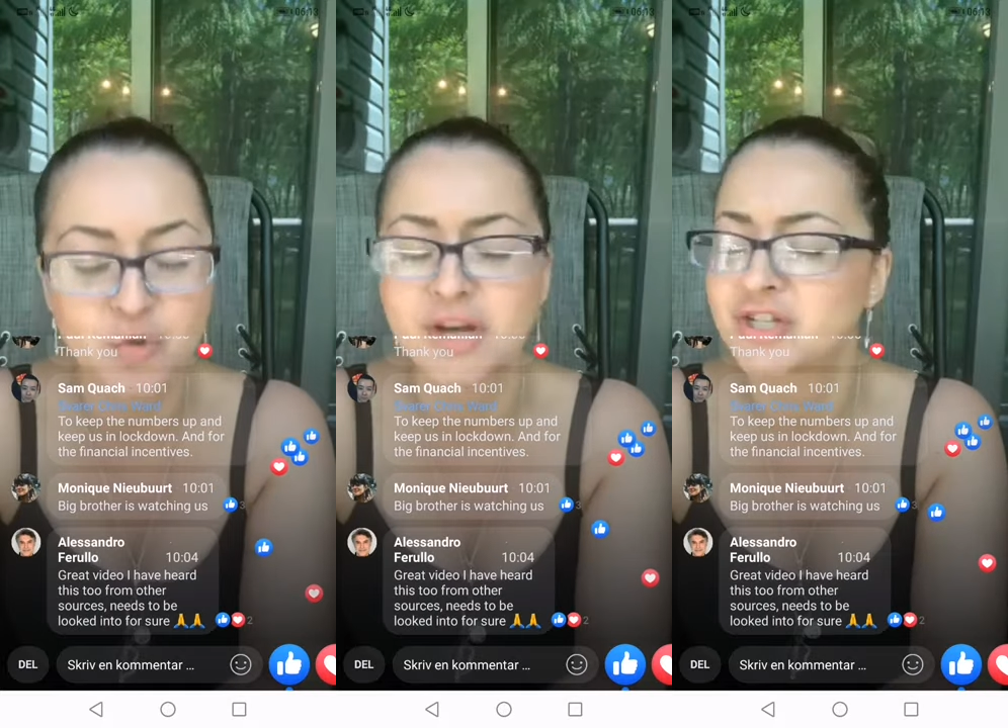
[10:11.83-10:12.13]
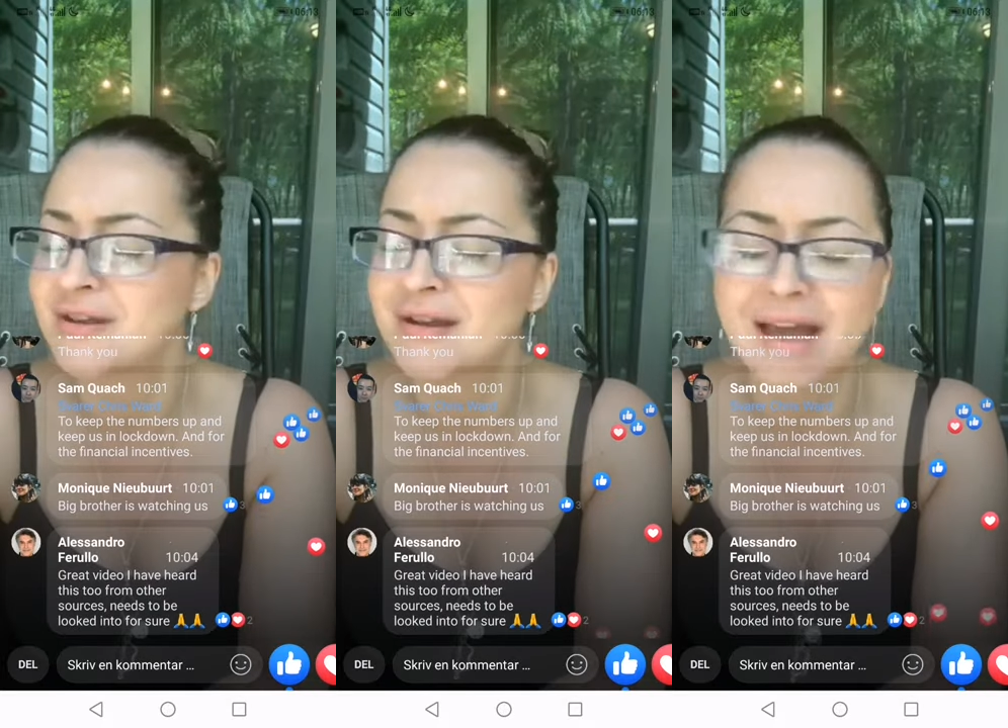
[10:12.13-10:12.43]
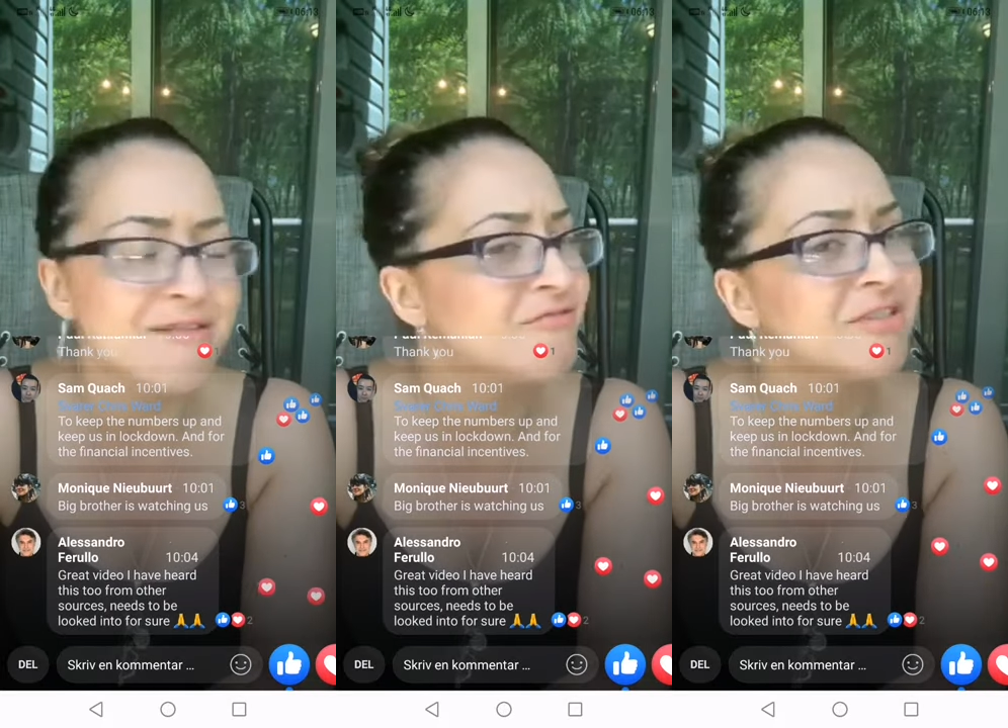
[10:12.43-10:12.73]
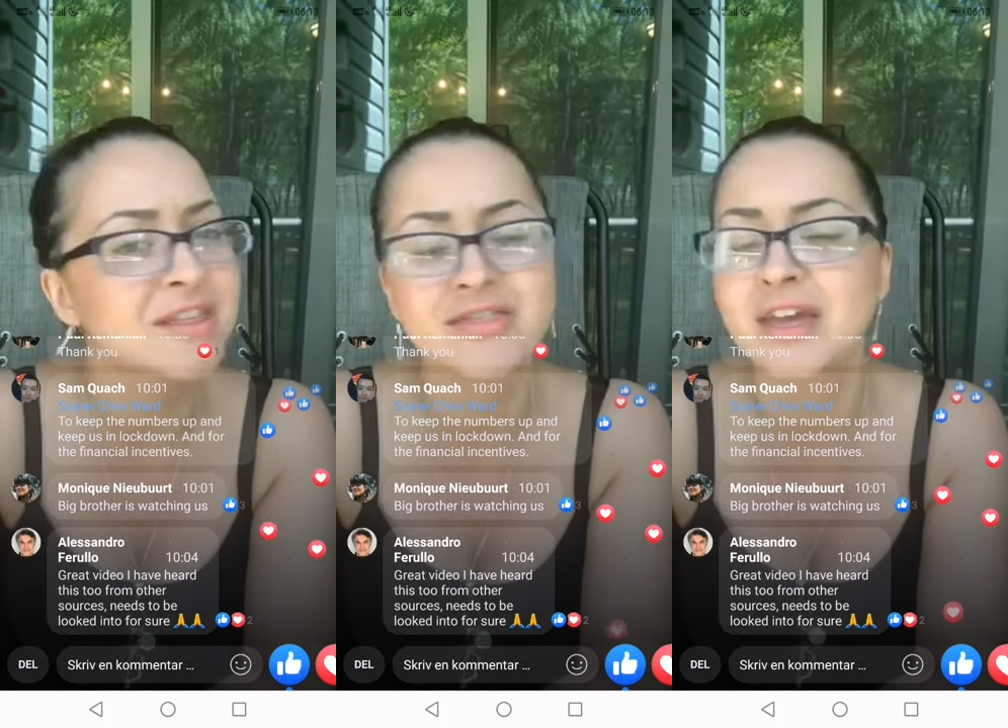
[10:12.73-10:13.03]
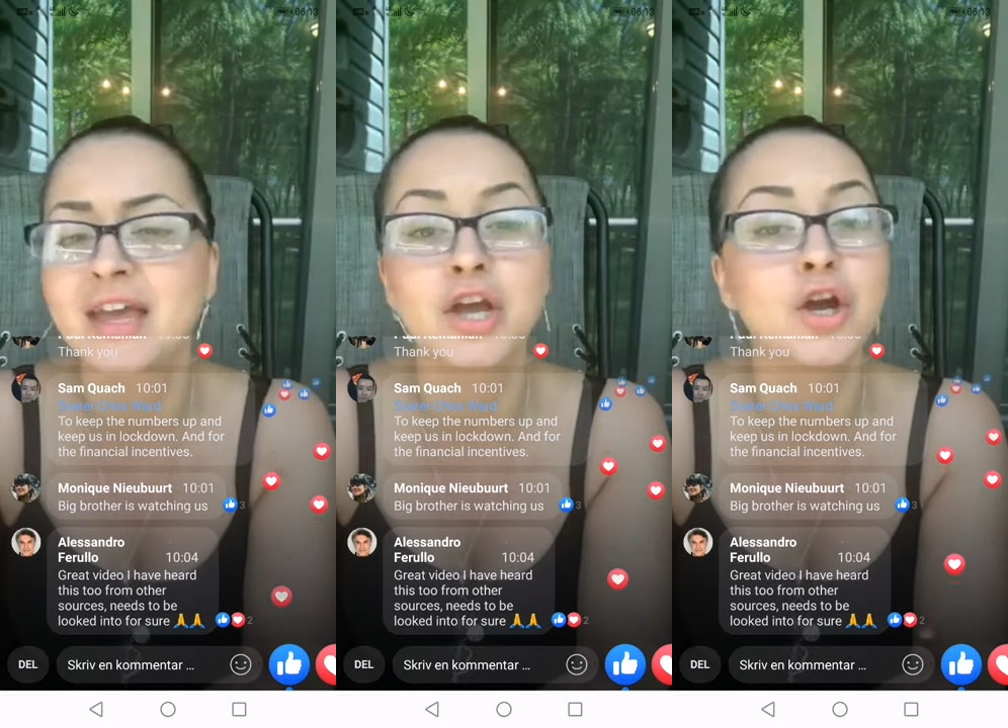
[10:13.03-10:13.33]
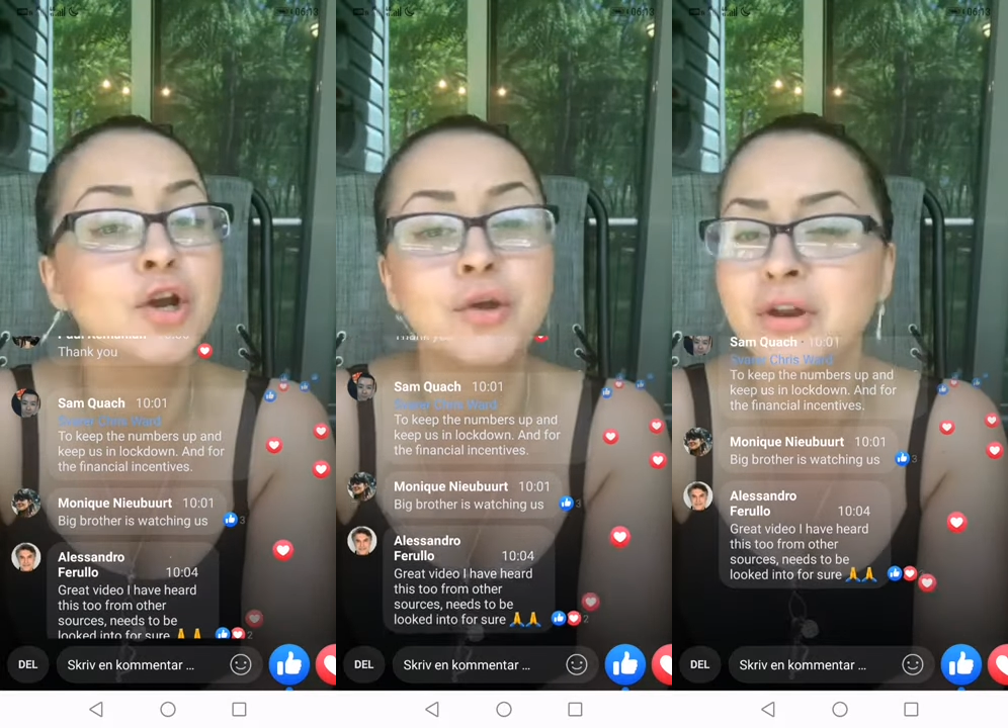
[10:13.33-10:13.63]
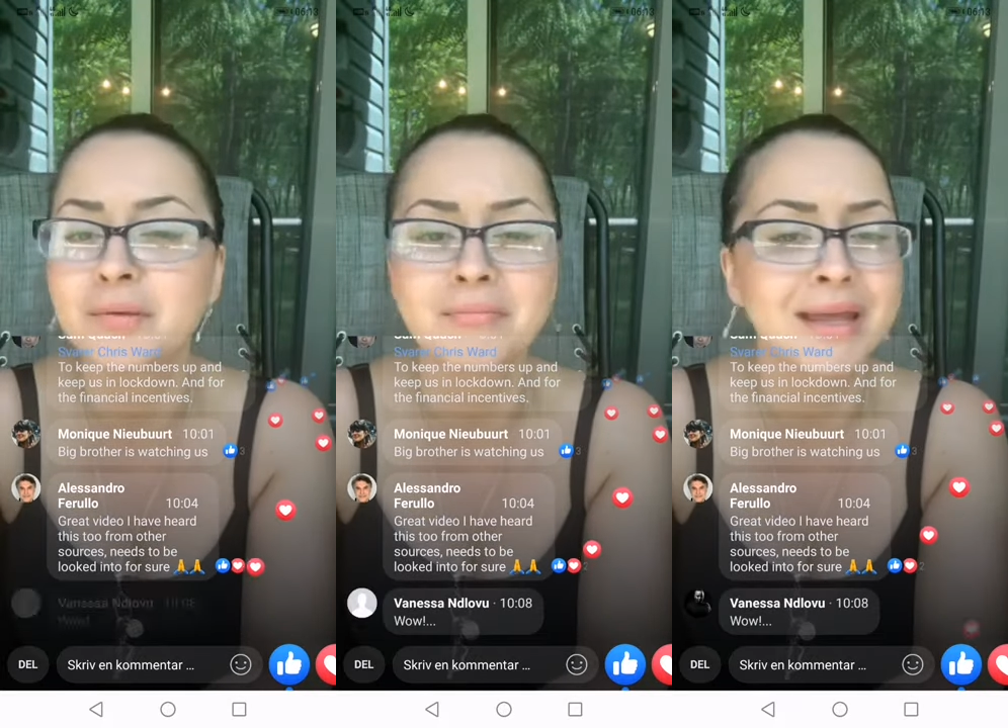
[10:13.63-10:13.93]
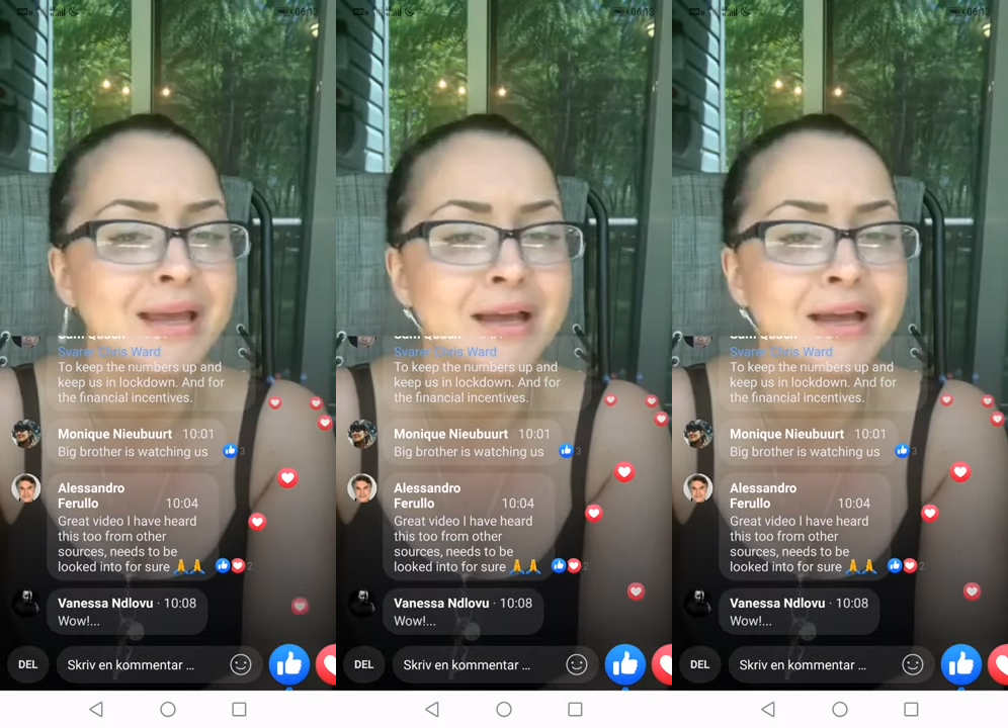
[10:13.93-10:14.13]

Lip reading: Question everything, including me,